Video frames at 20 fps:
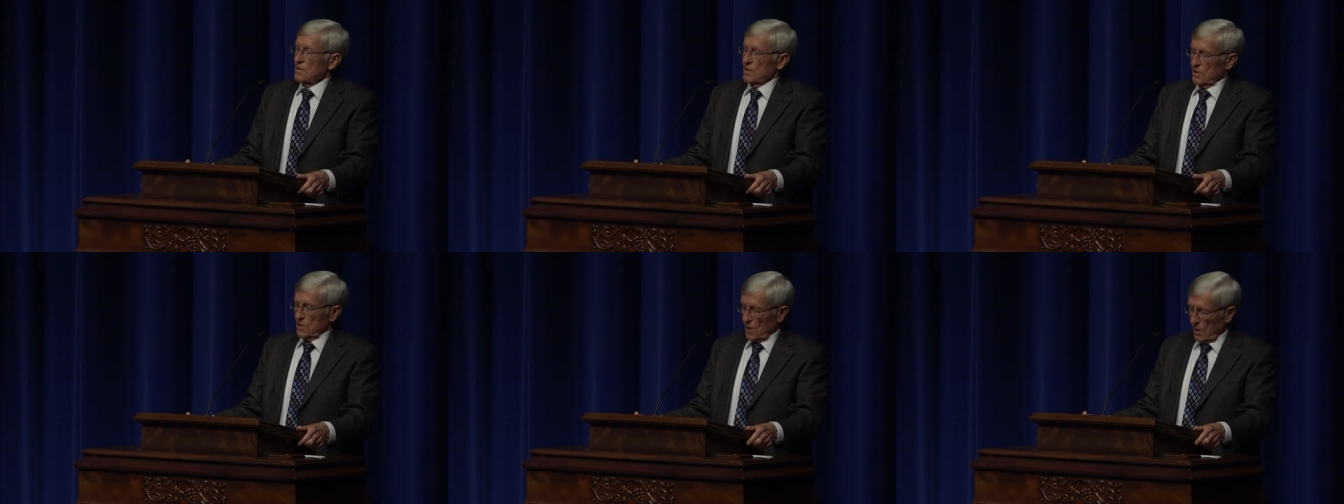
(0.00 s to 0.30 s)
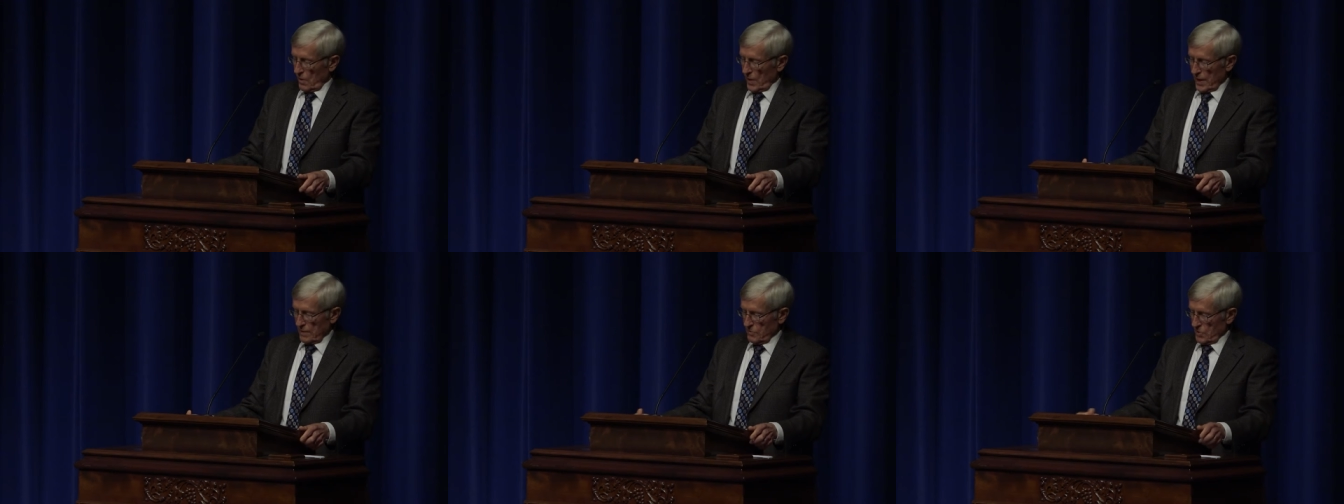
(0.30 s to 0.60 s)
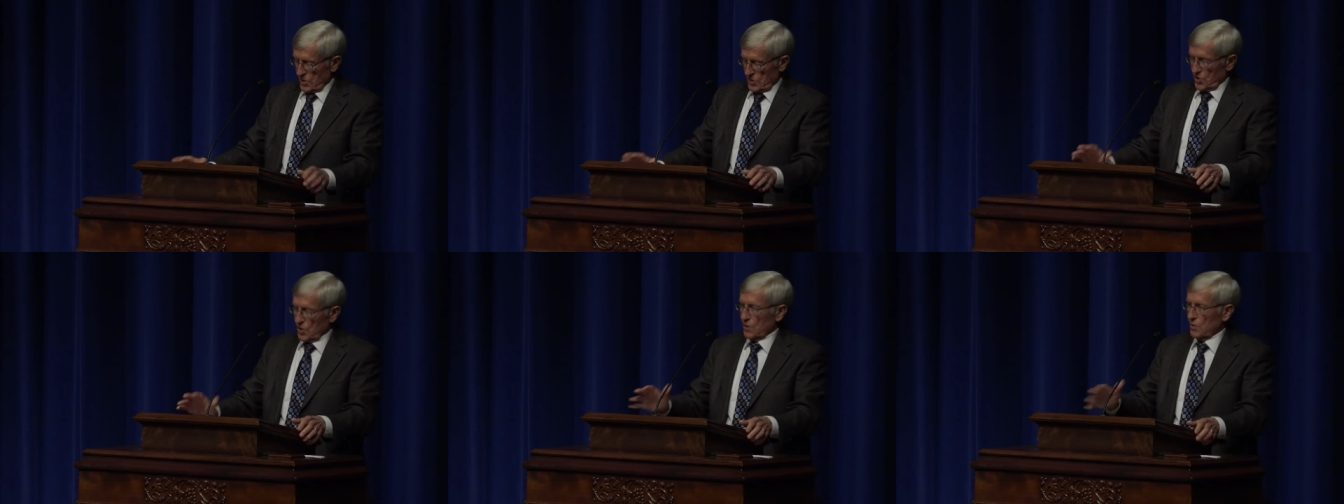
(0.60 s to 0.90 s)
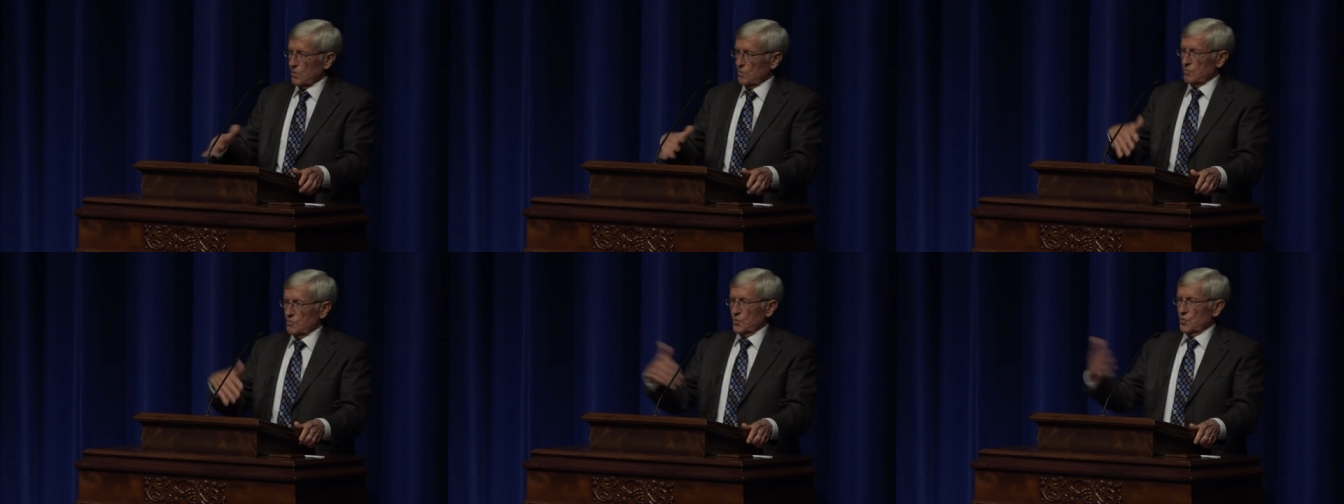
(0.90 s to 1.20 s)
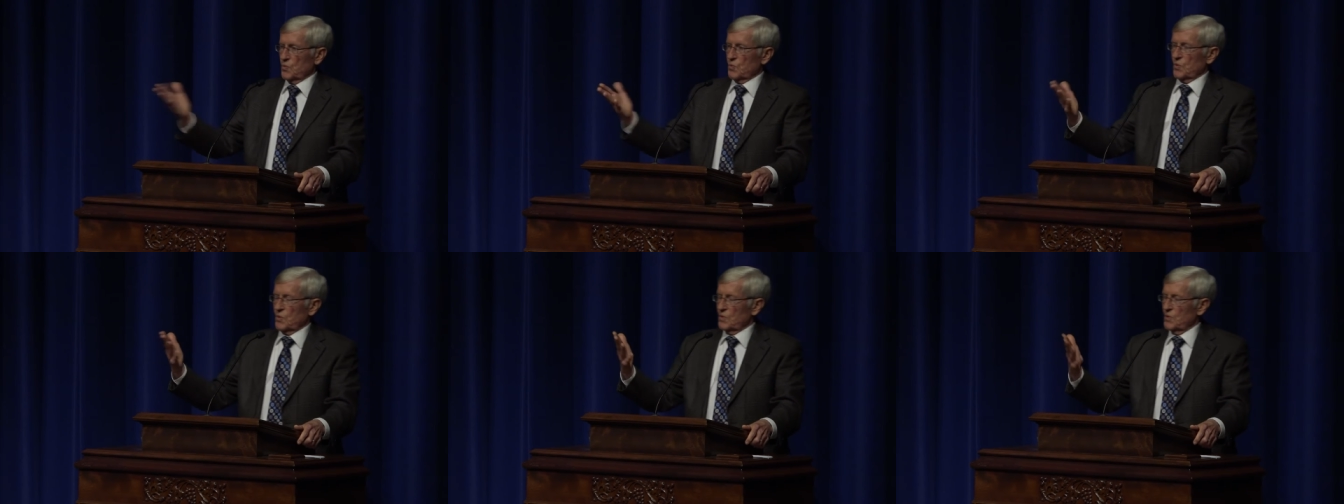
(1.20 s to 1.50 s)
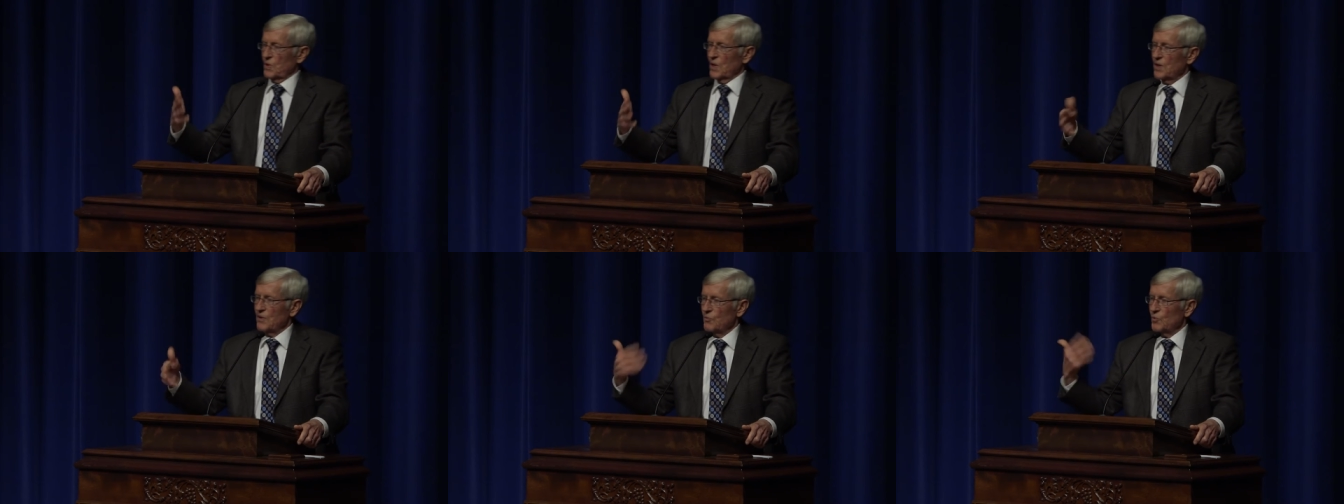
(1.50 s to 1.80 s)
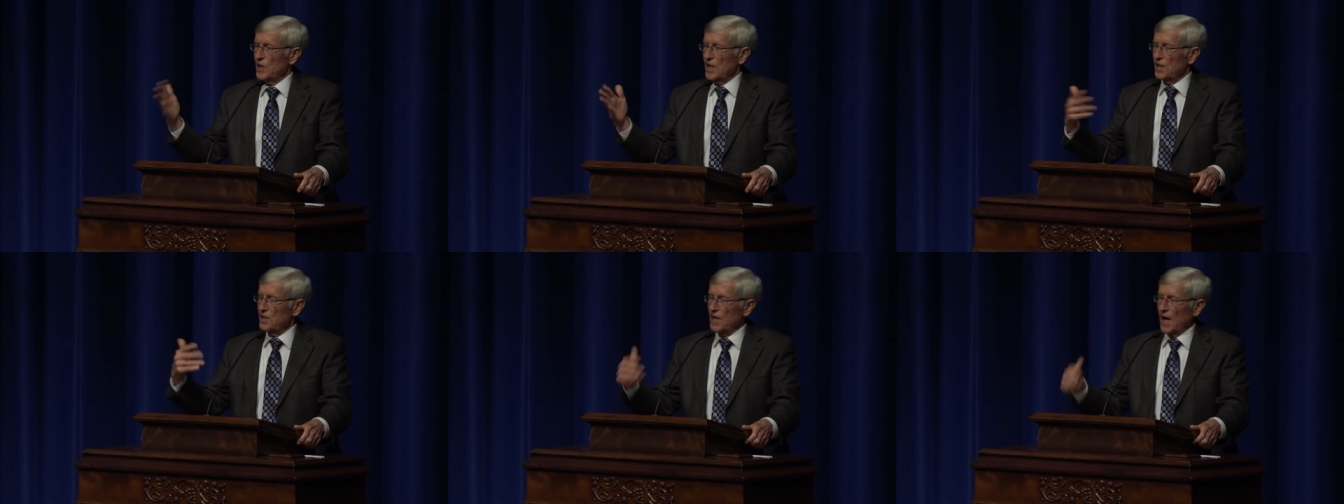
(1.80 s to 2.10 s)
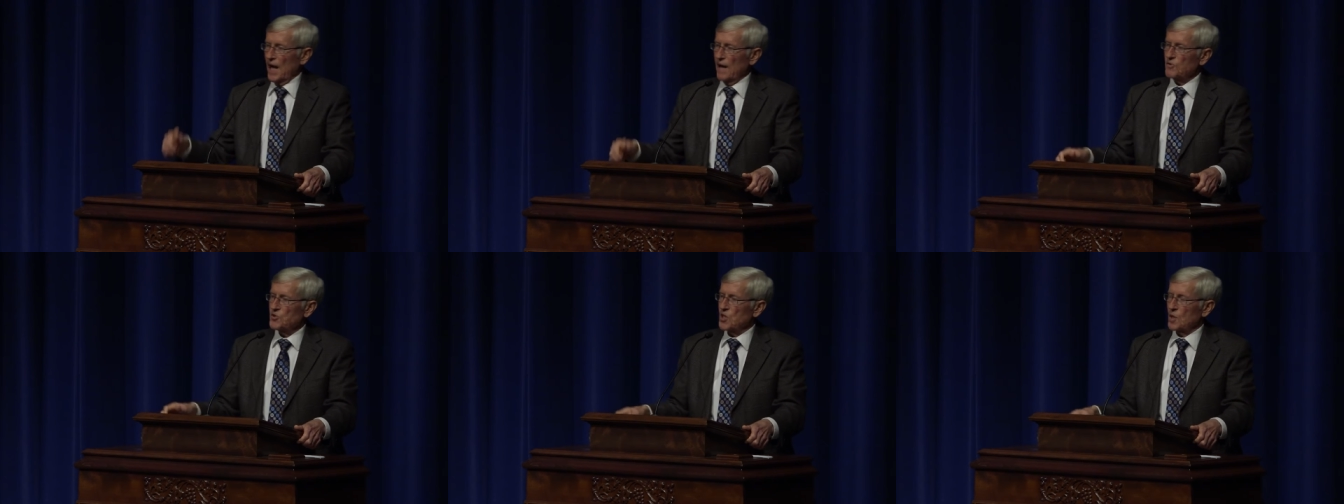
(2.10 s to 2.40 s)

You know, I, so we didn't have